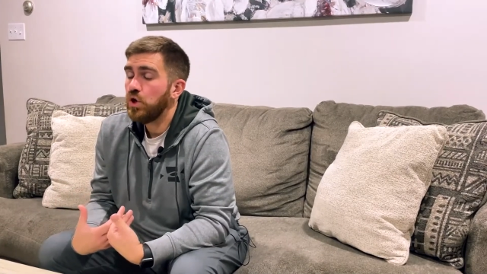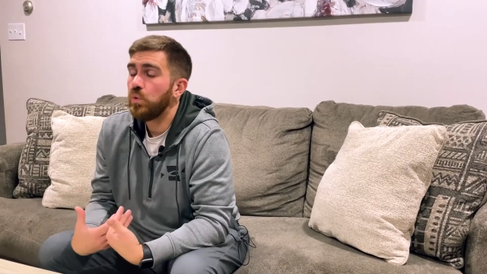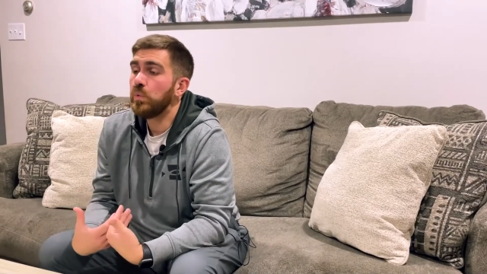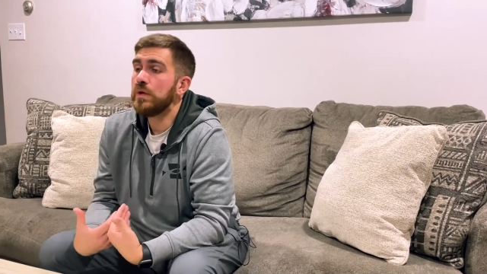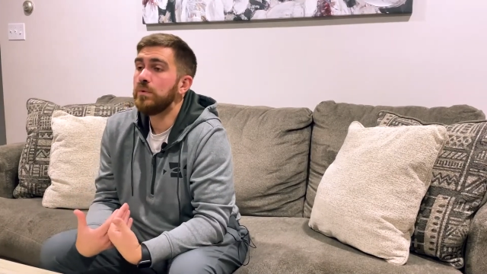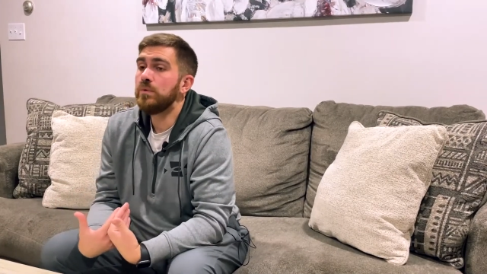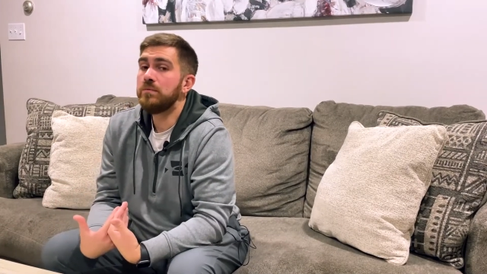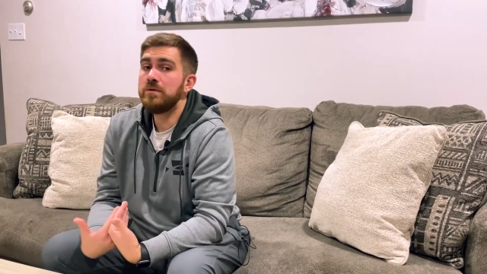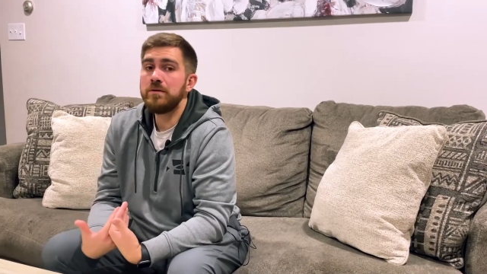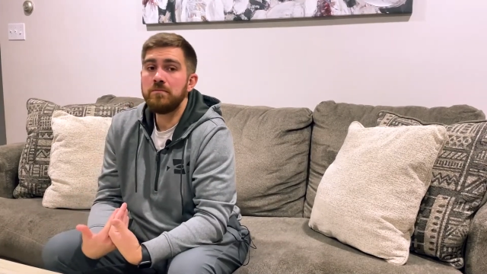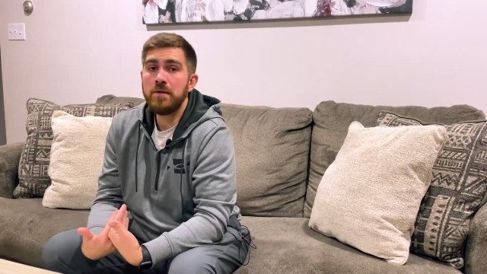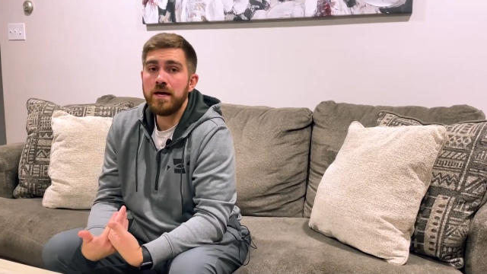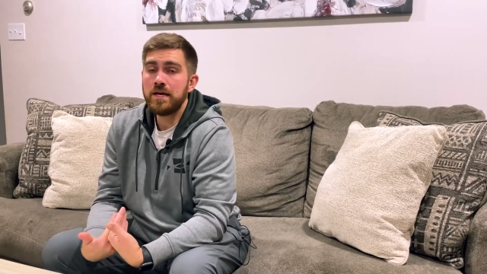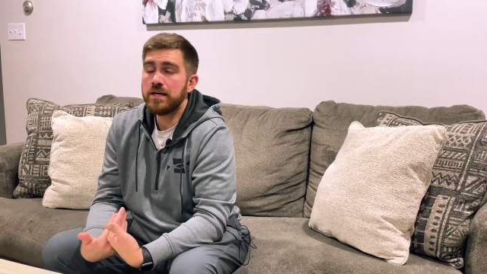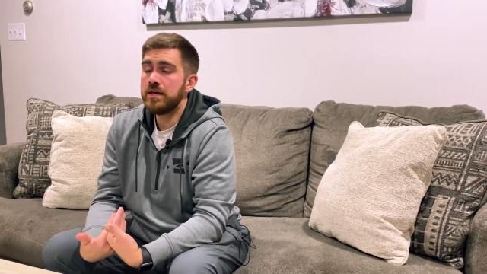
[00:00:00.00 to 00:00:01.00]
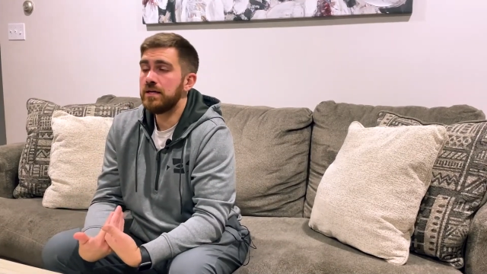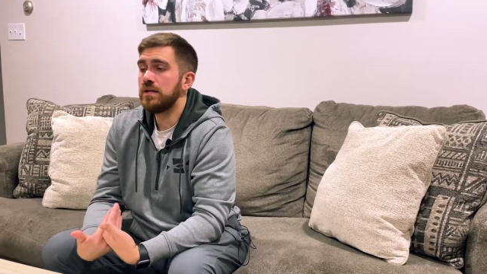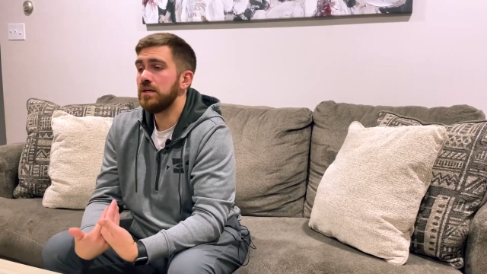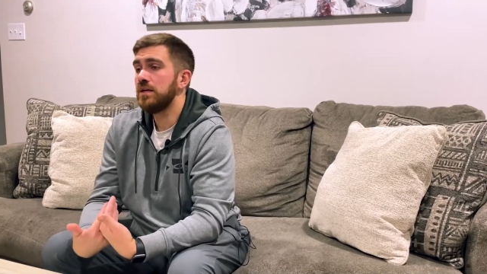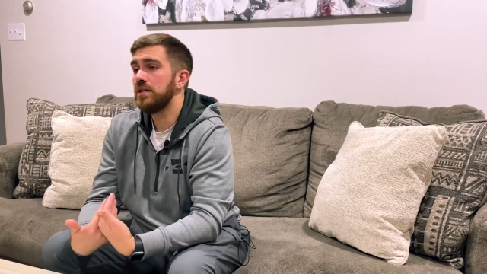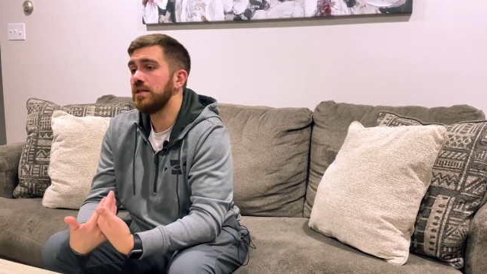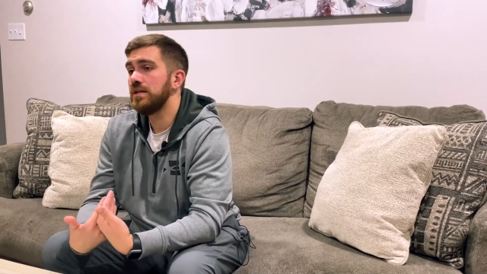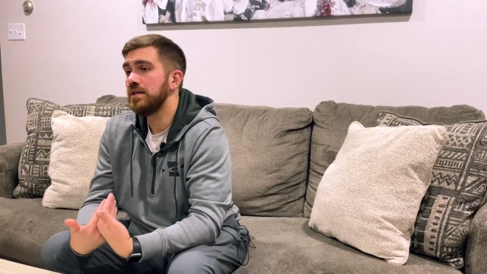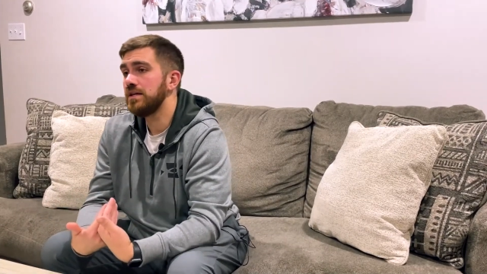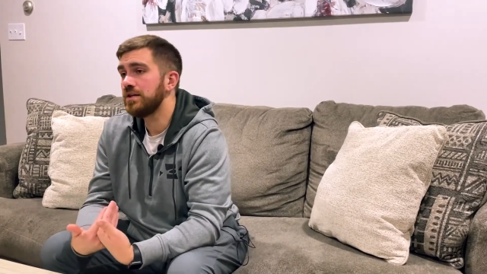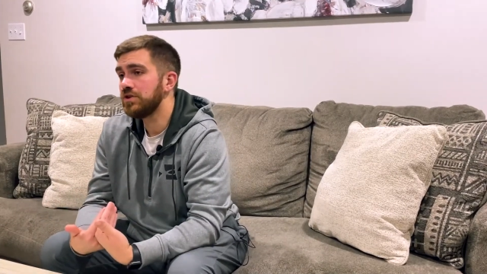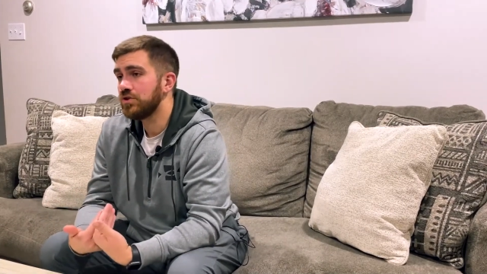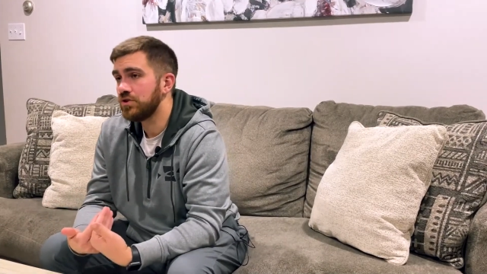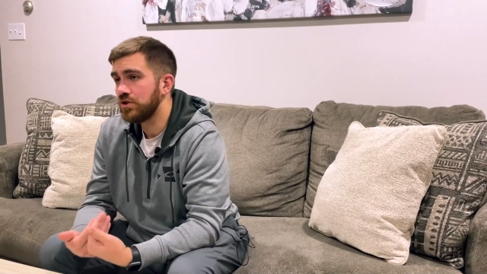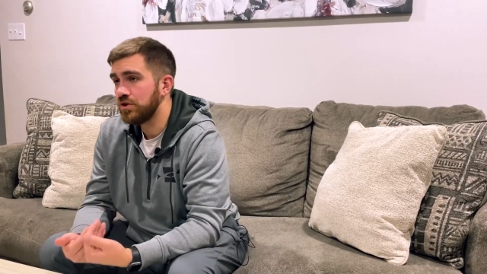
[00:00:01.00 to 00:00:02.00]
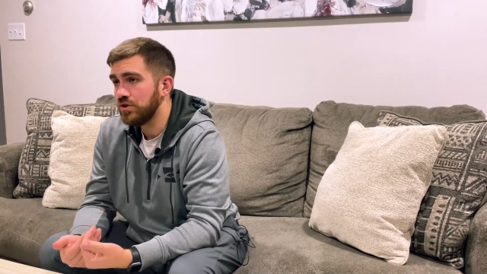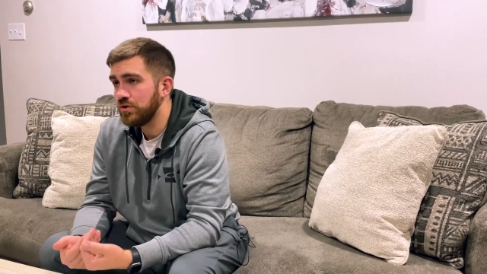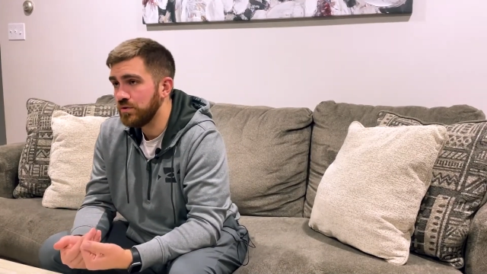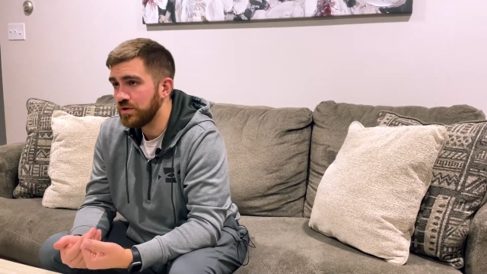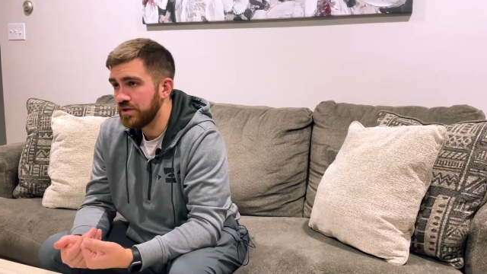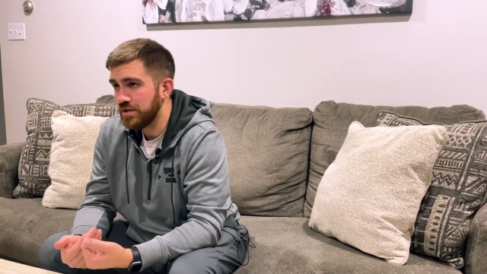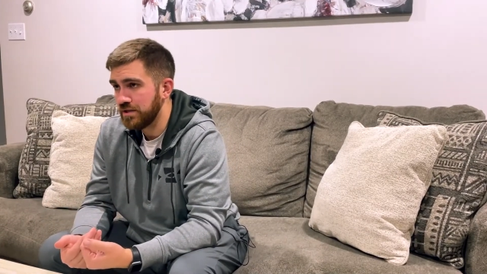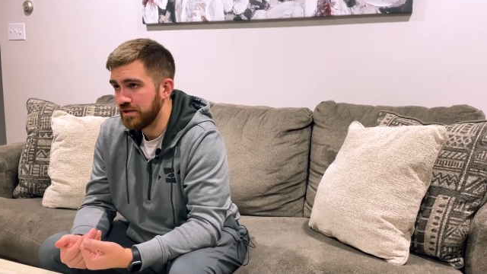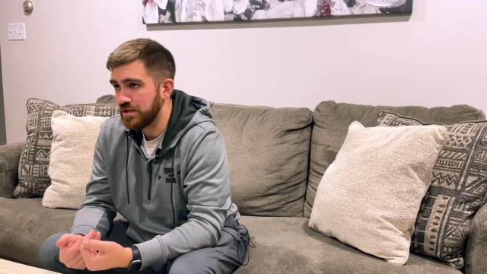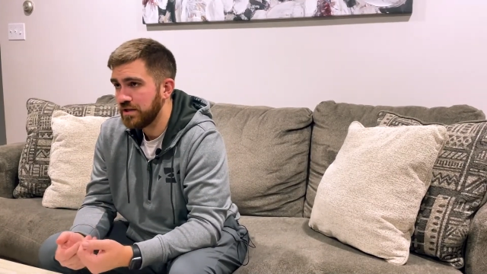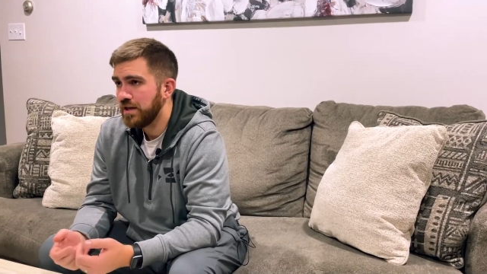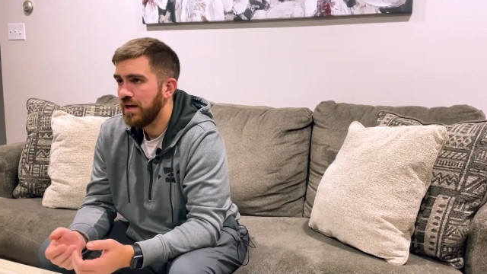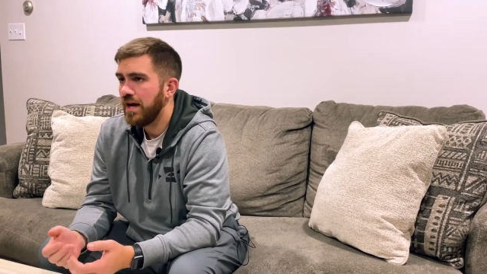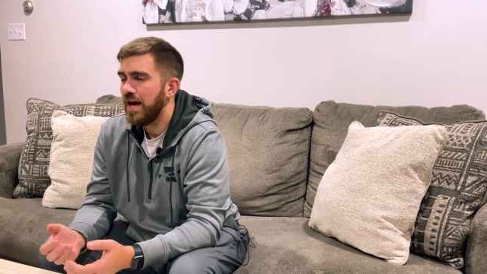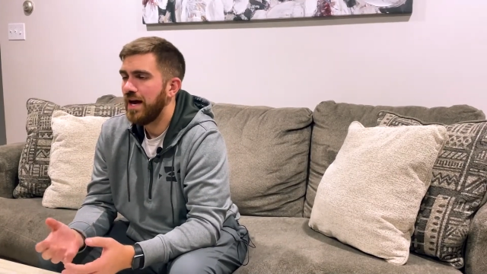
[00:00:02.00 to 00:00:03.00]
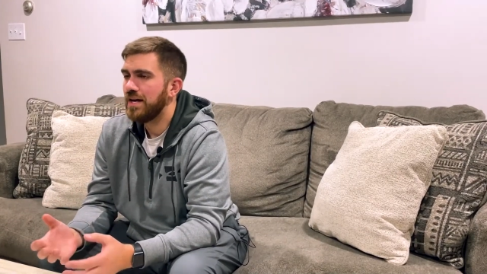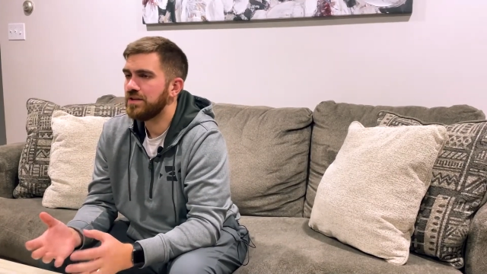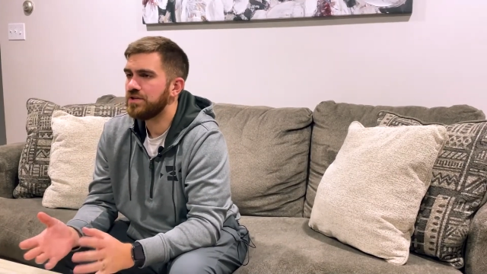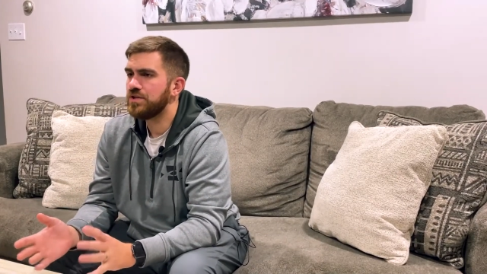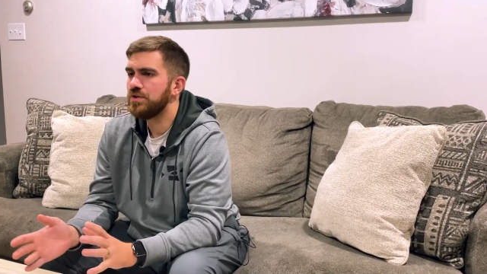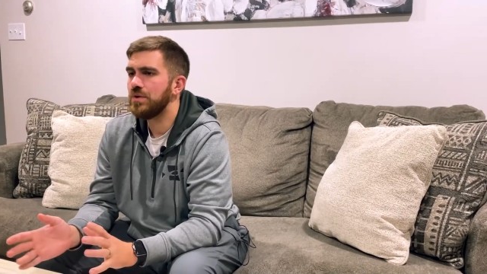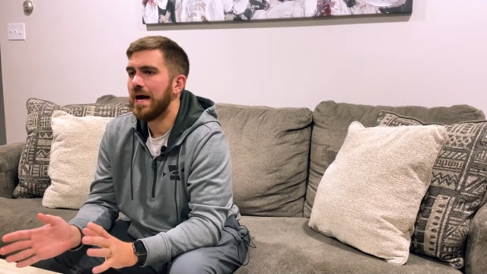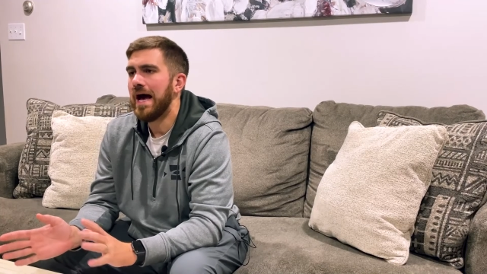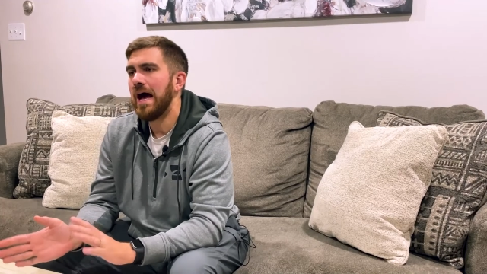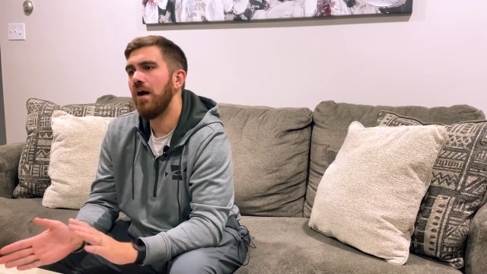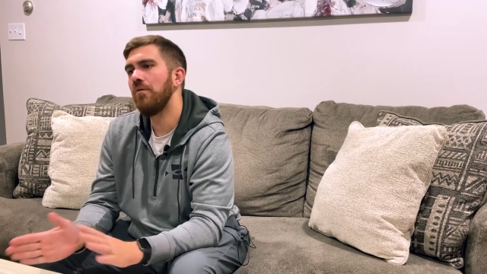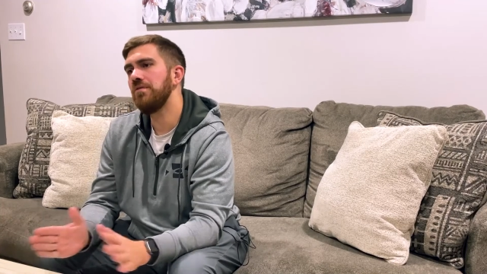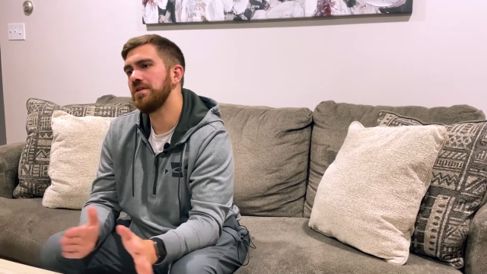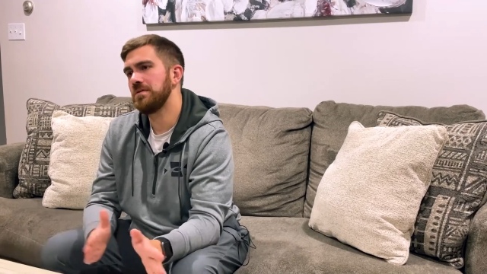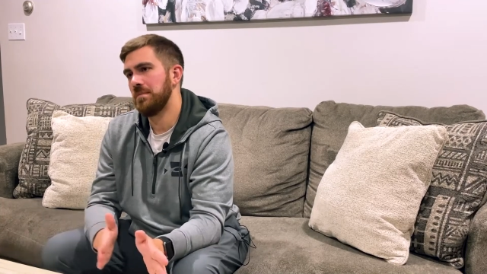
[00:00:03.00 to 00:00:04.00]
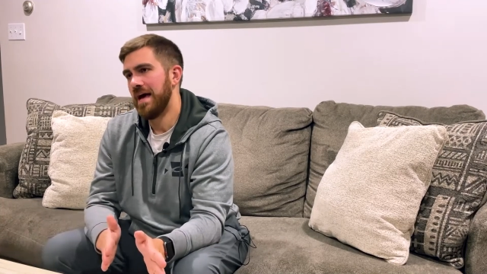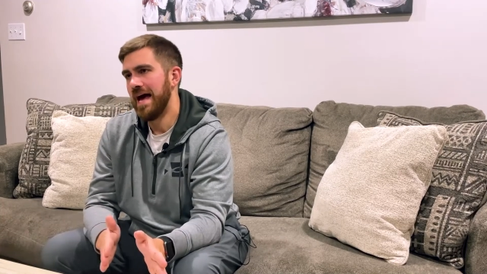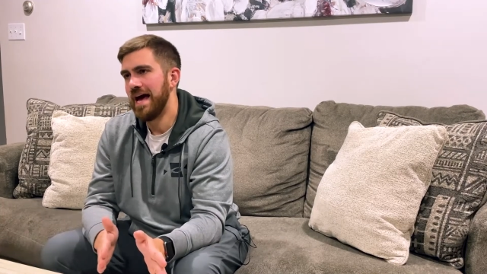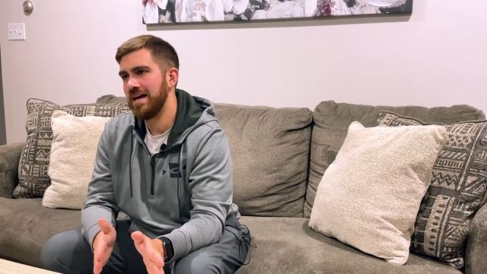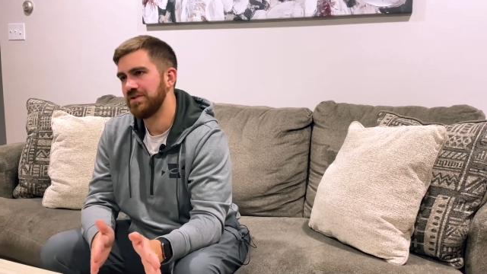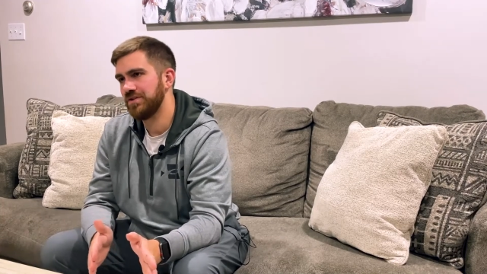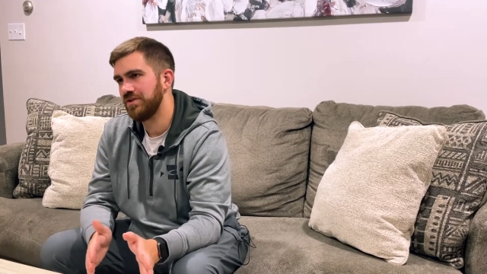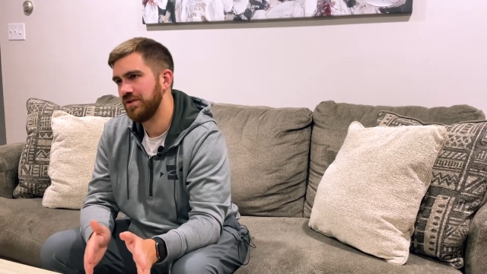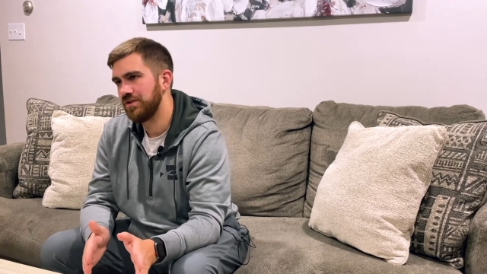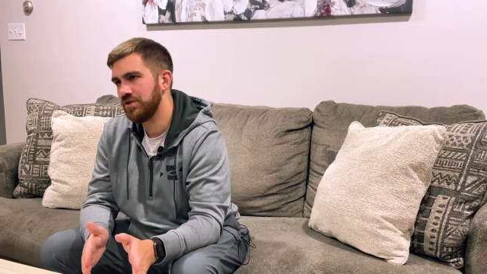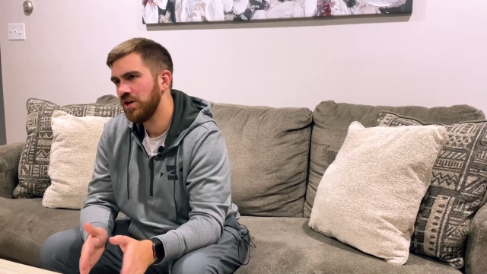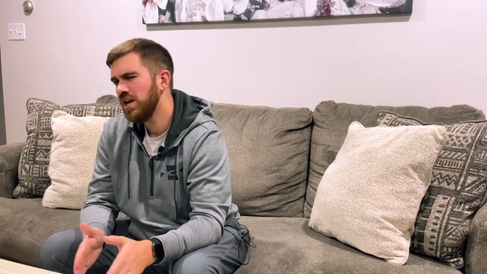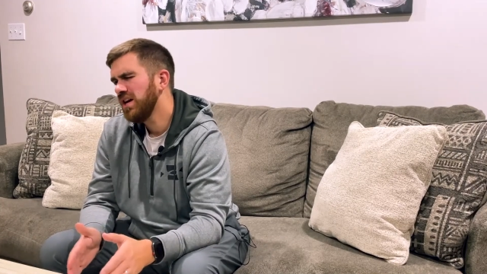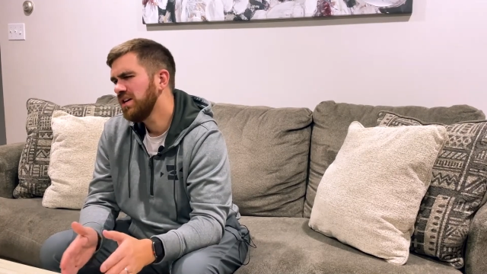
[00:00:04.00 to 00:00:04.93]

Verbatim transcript: we would be making the excuses as to how this passage